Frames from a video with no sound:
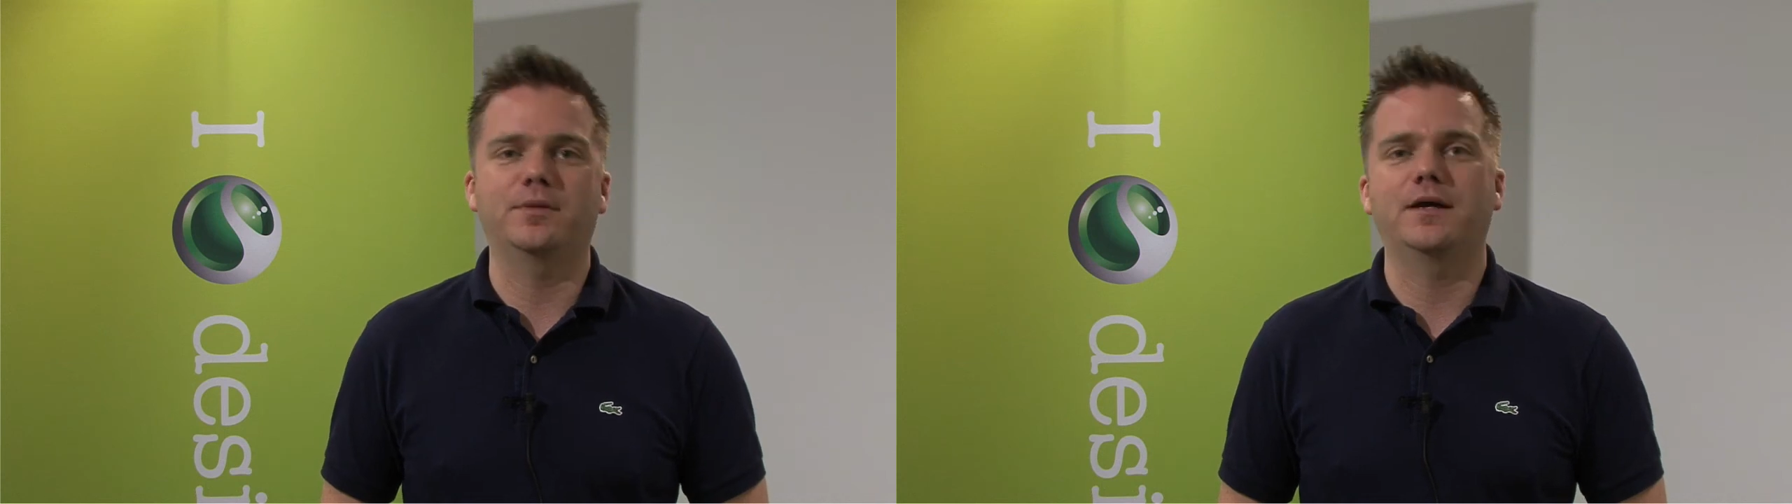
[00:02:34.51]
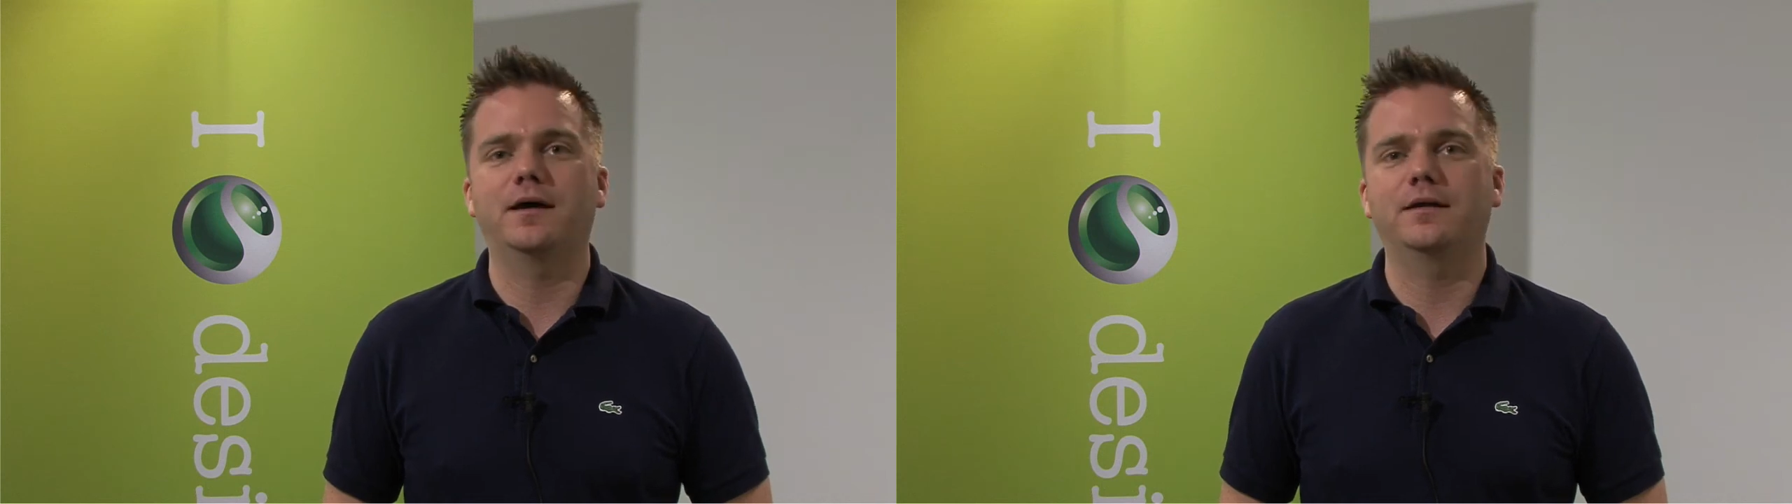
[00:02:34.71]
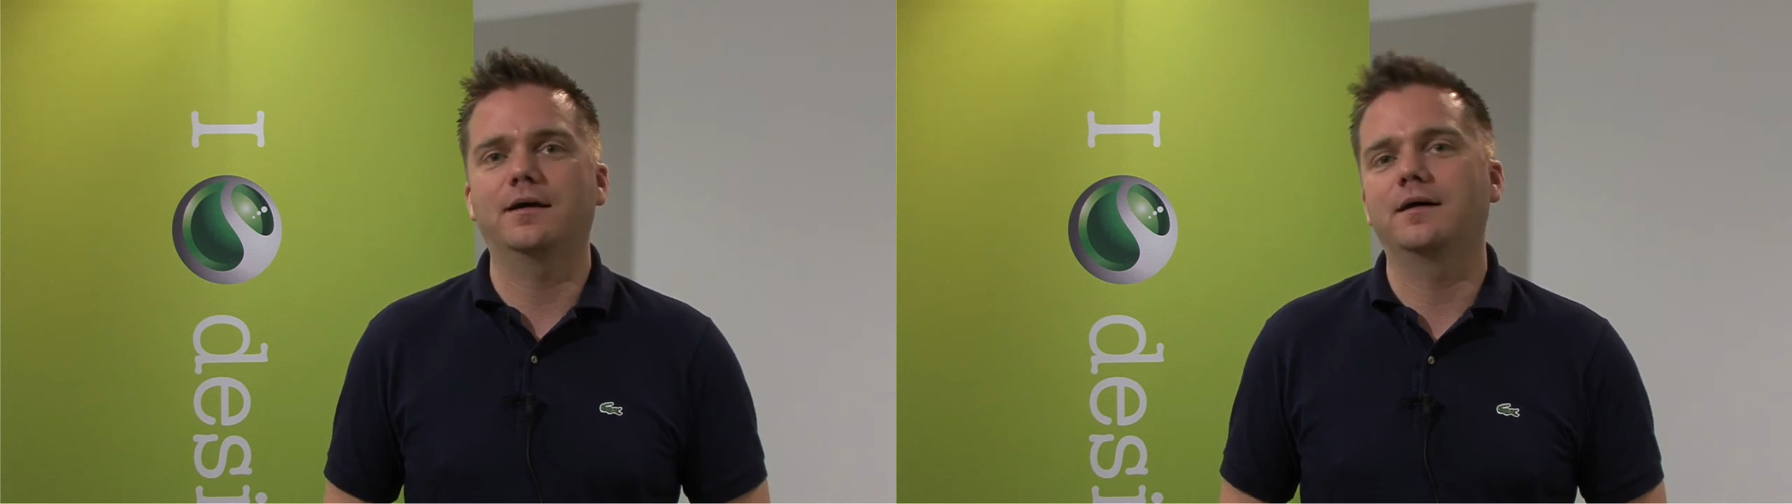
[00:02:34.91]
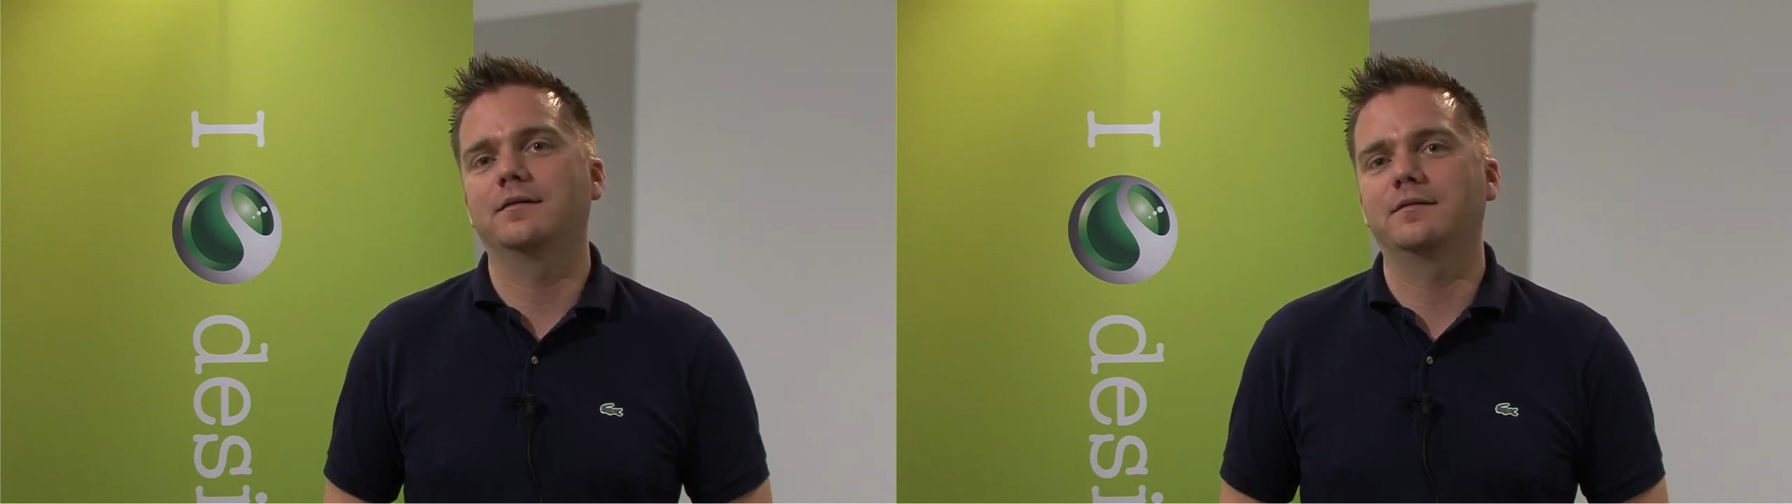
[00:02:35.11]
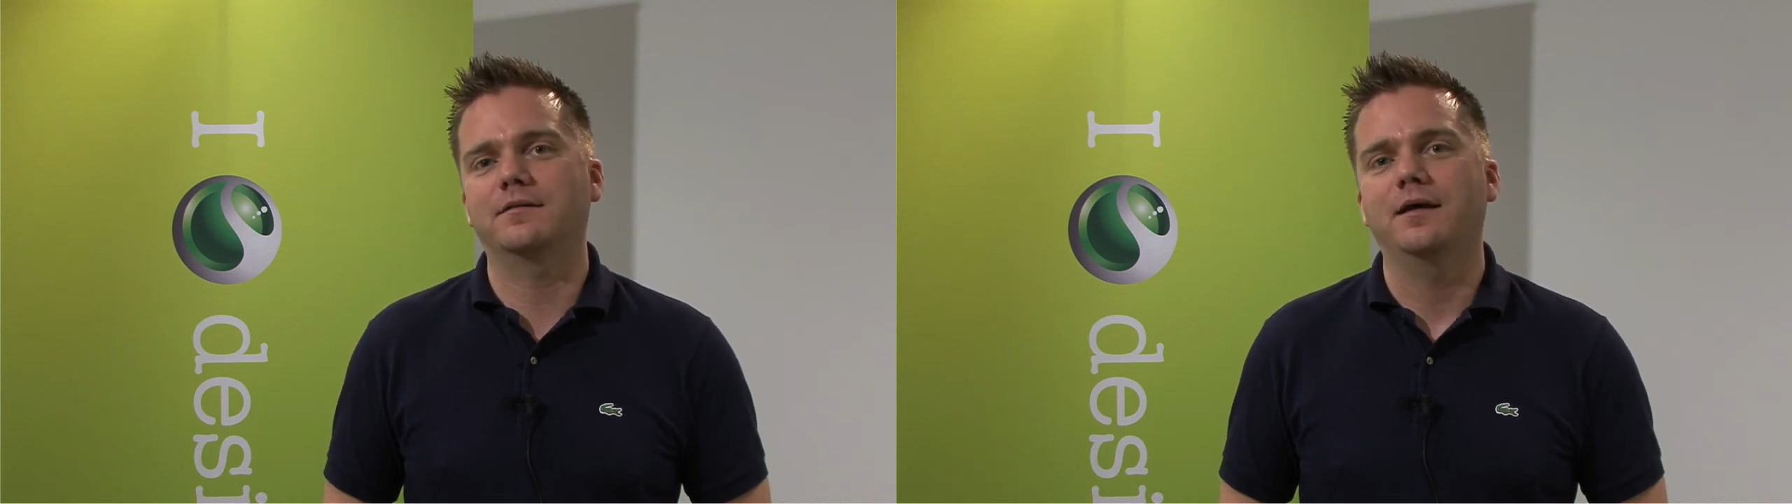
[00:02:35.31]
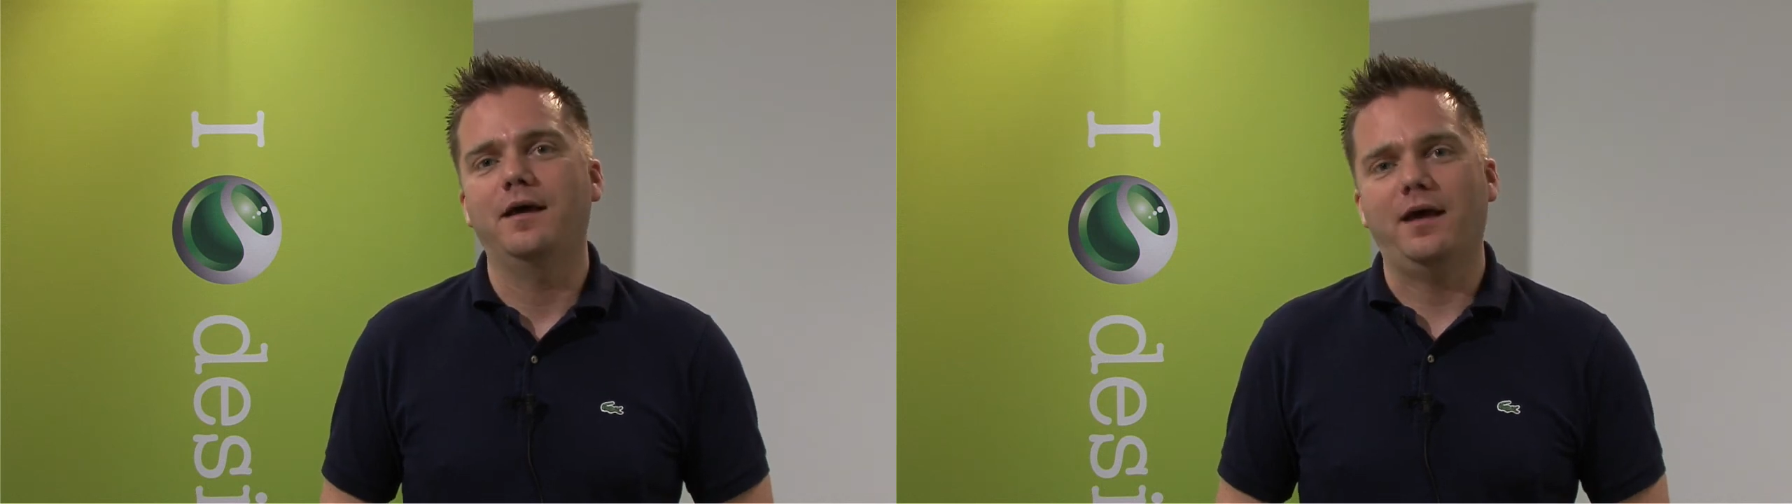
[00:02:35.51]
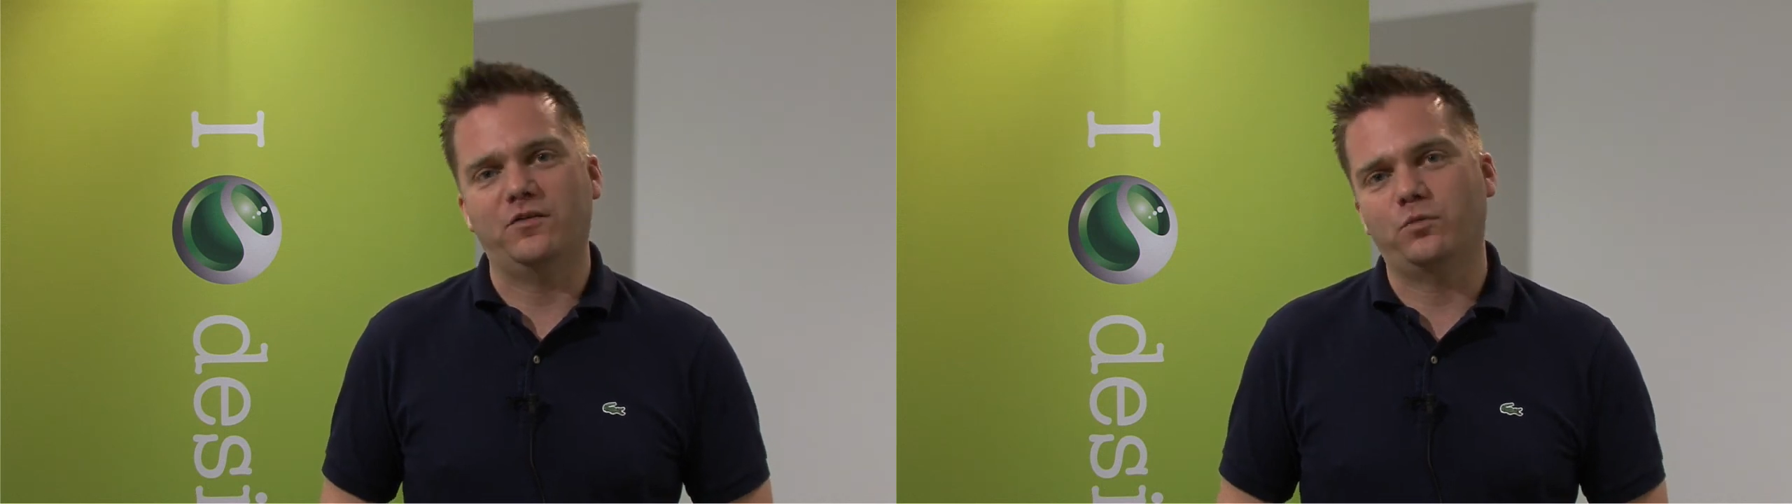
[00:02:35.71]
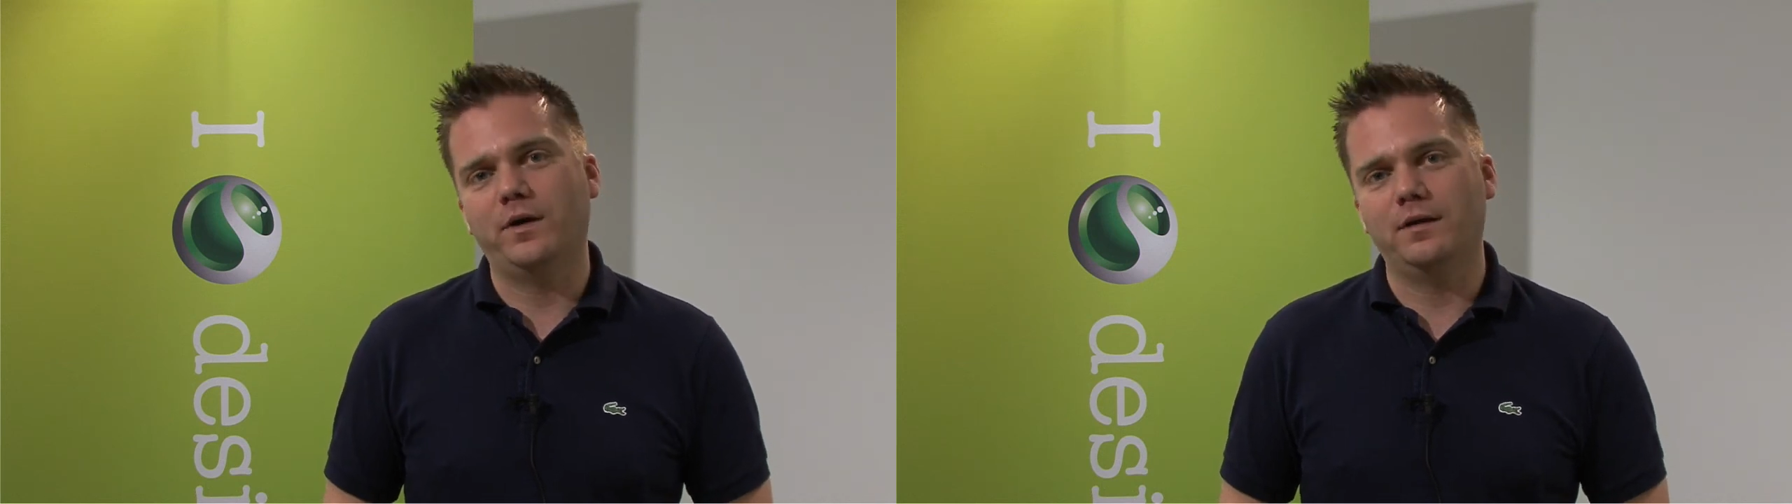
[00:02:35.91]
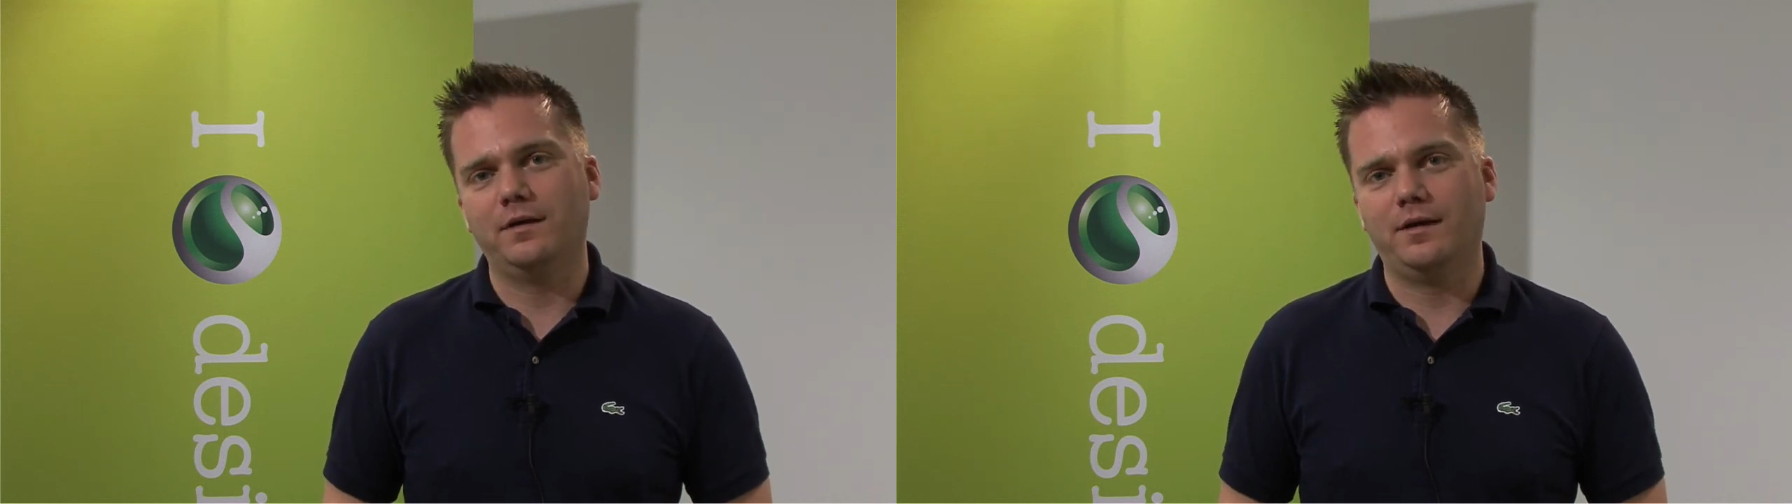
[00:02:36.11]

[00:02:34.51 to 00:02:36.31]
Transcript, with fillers: guidelines, as well